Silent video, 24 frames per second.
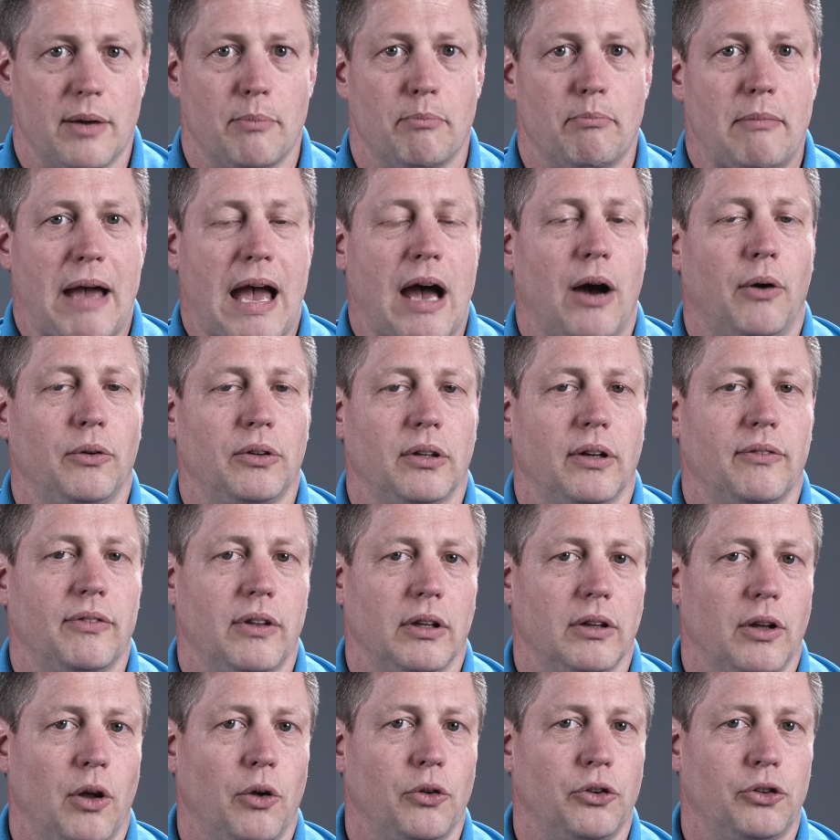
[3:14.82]
amount of
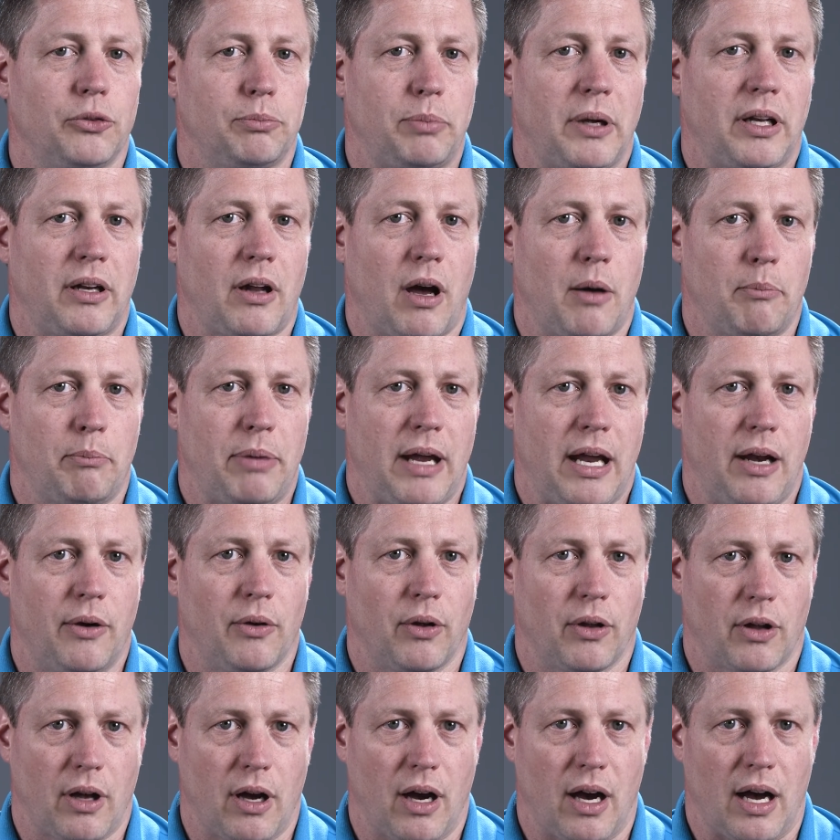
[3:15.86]
the loan spent on
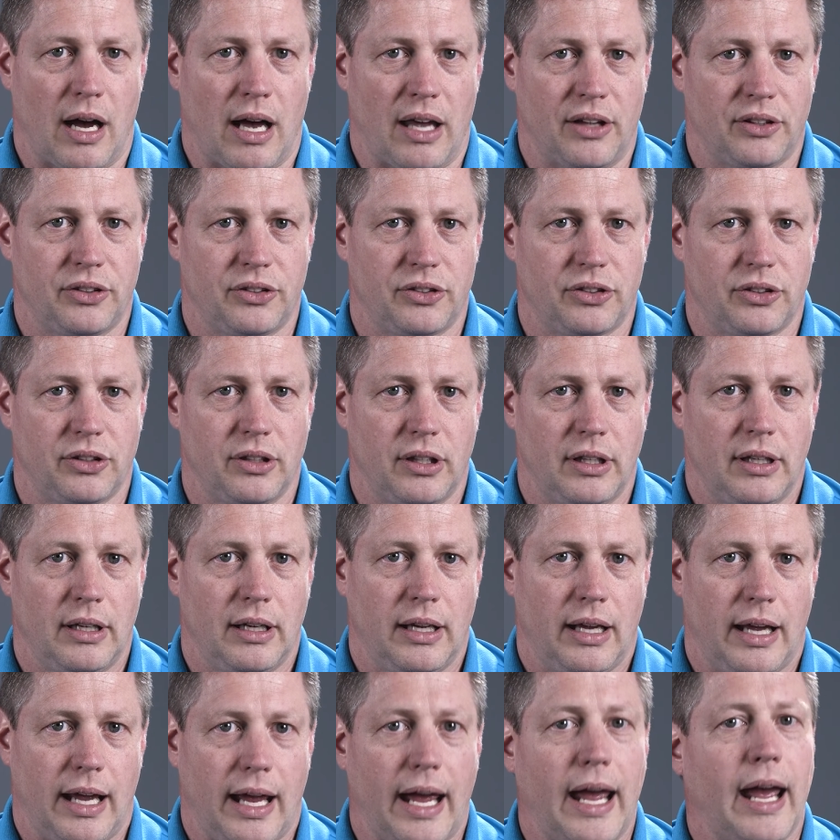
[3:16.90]
payroll costs,
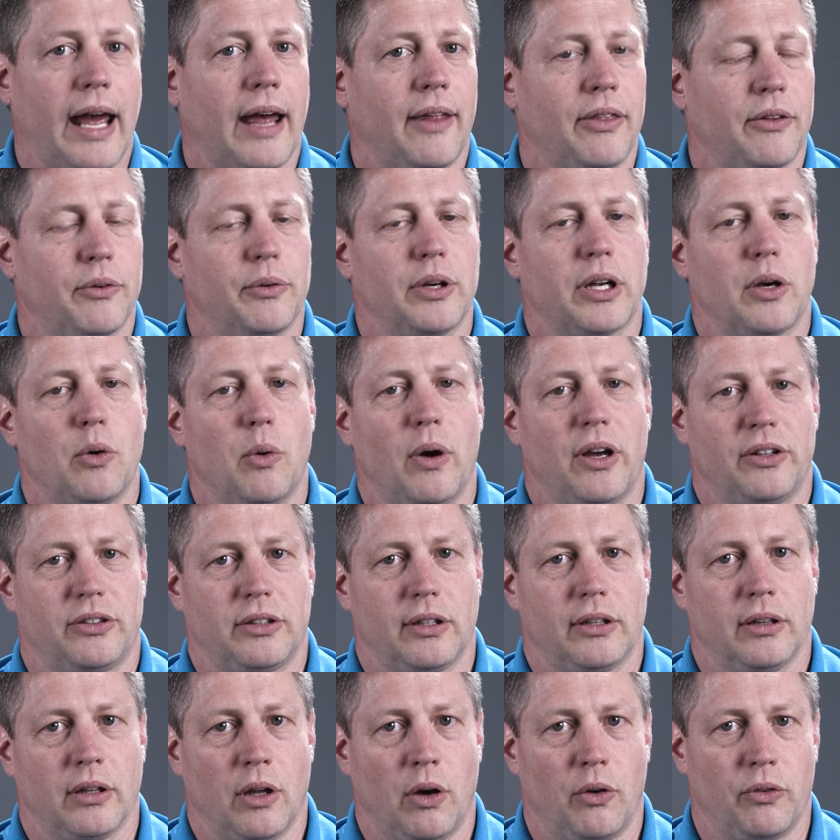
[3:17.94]
and the
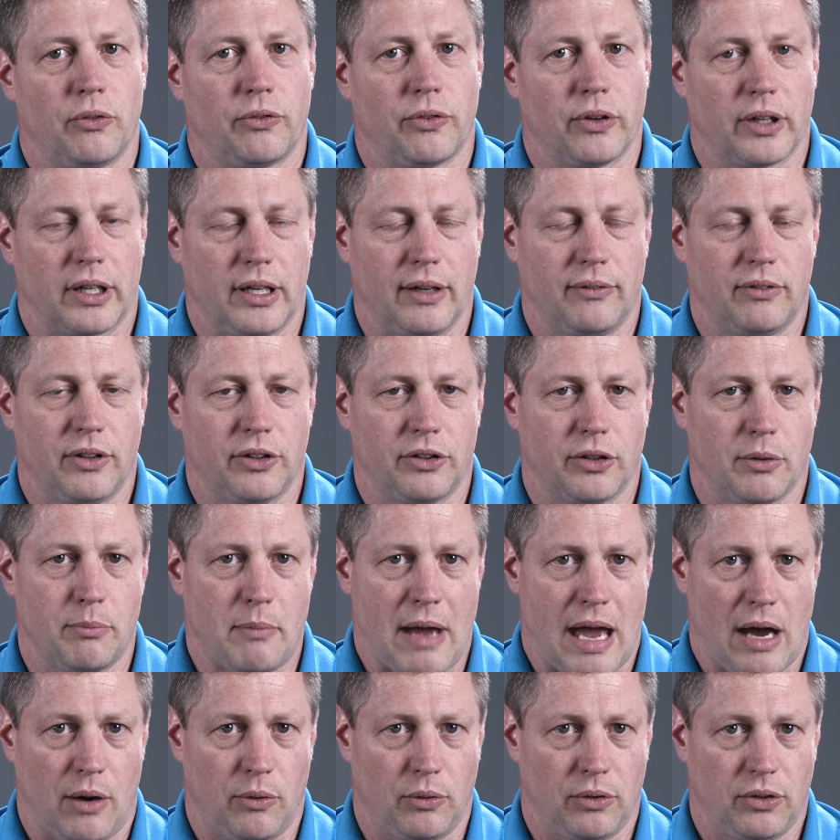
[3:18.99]
requested loan forgiveness
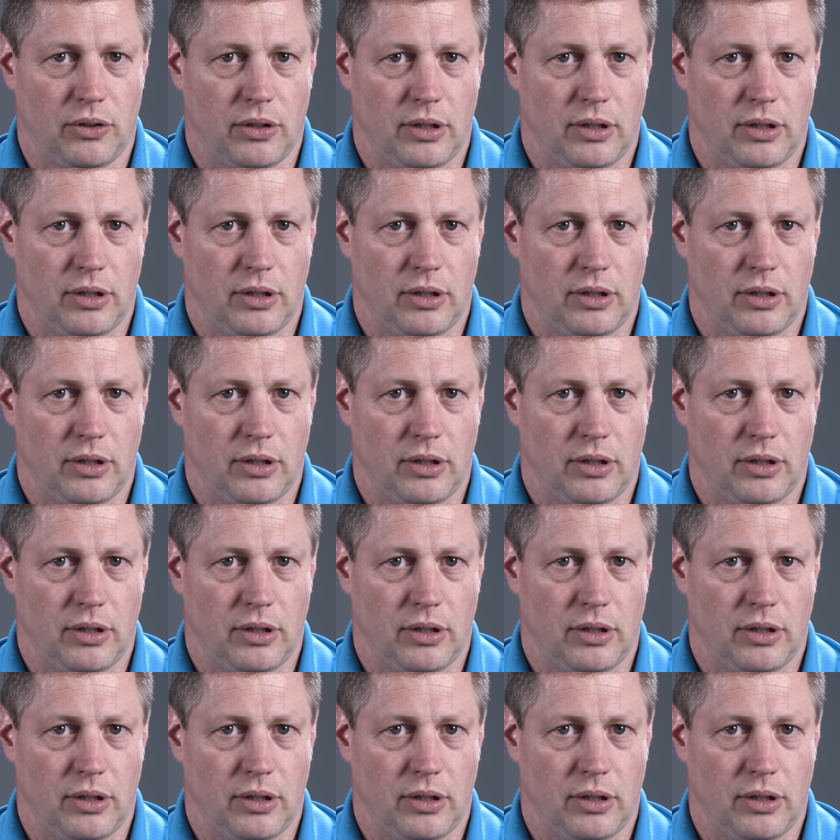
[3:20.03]
amount.